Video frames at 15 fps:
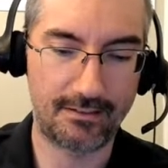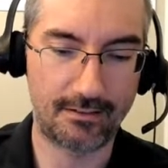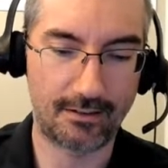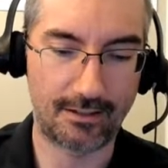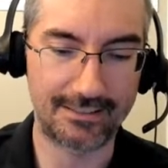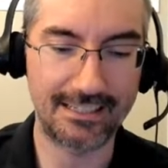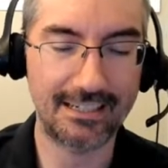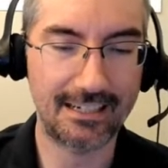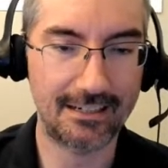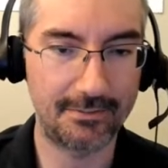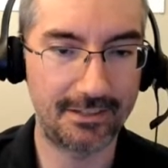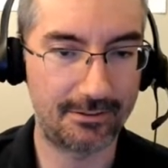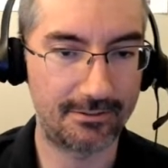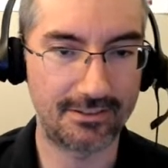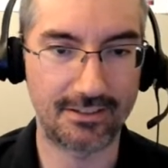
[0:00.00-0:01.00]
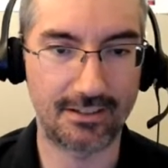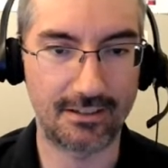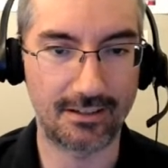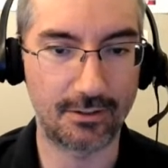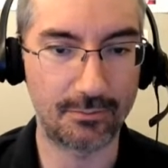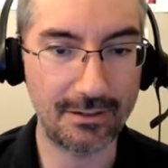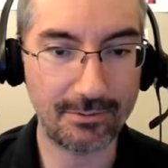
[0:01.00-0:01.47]
on GitHub, there was a
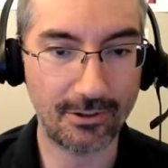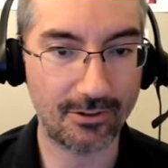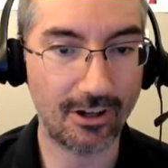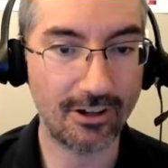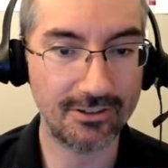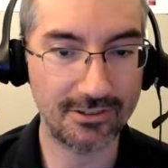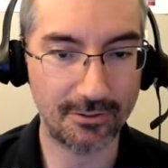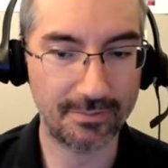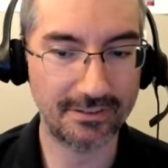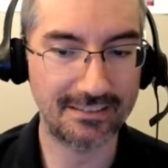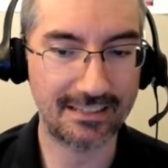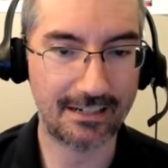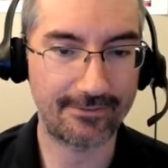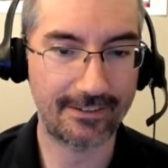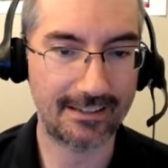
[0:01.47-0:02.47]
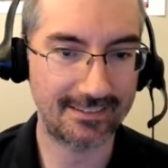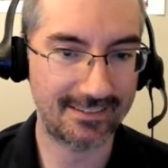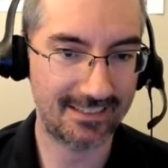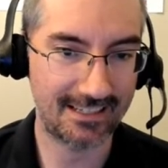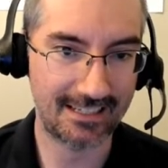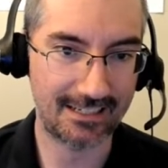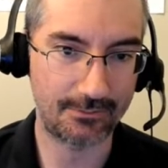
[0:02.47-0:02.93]
repo called
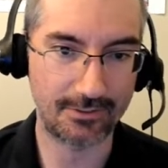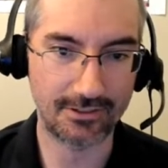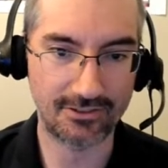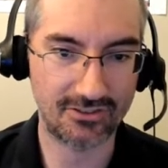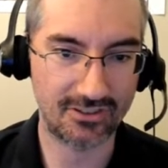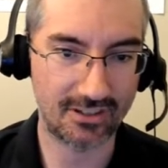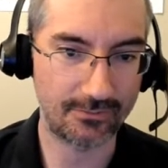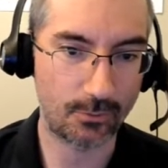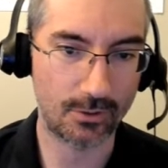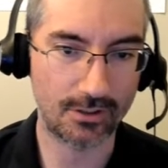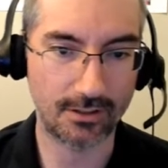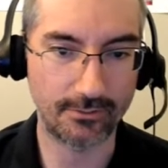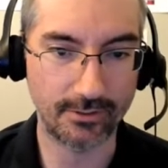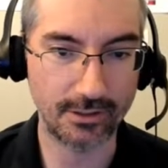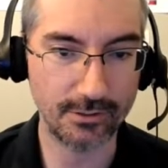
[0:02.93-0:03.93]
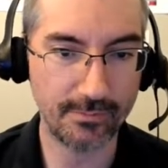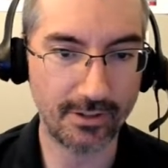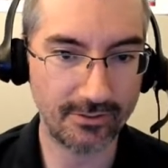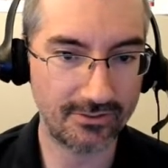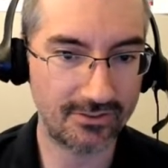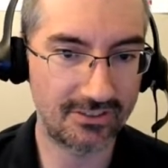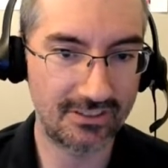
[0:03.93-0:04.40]
OpenZFS, and it was a fork of
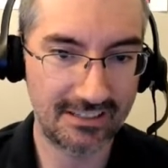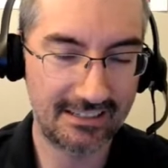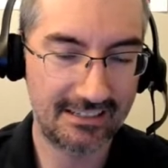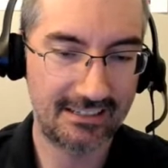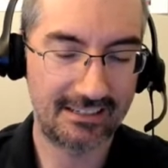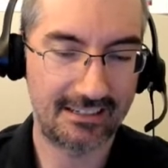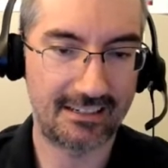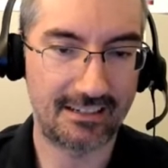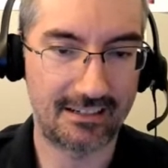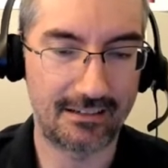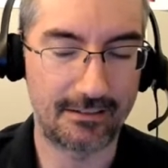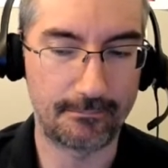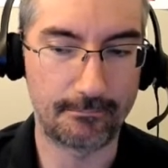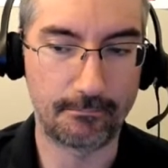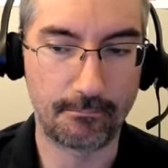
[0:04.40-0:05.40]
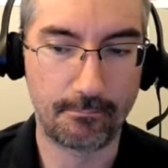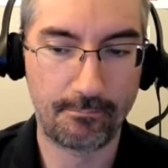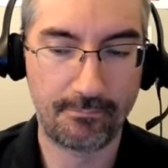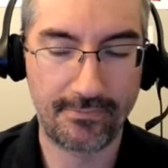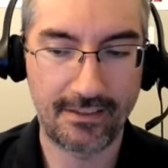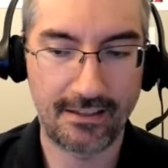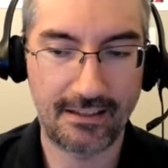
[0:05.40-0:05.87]
Illumos. And
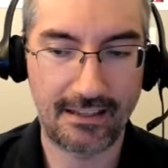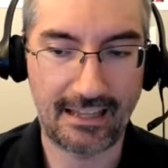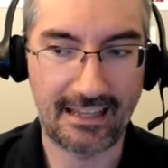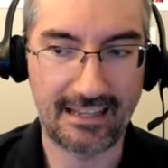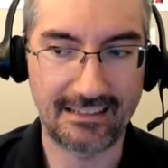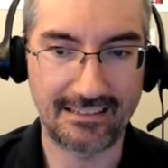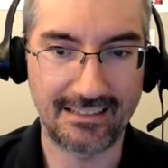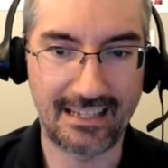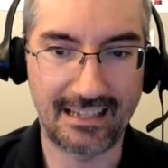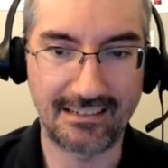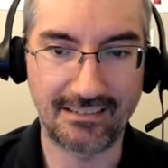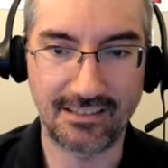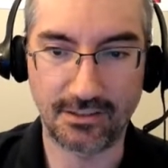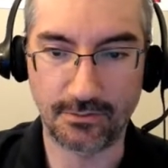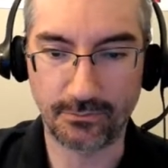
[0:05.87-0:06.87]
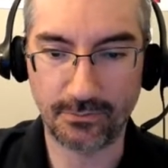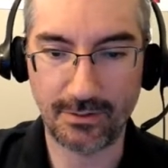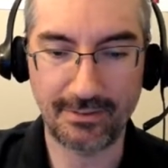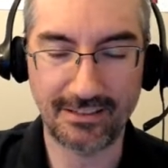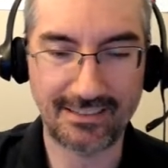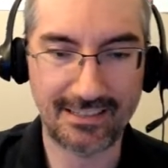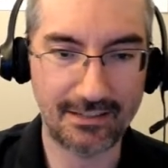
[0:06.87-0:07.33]
then,
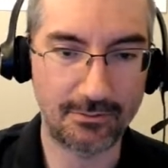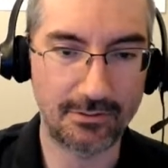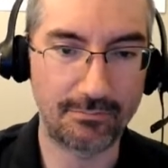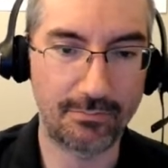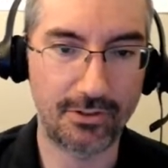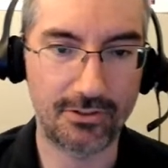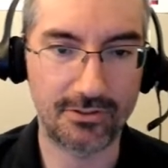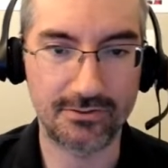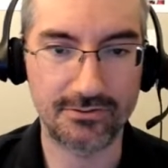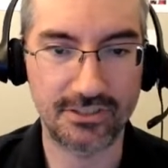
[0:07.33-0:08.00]
FreeBSD would pull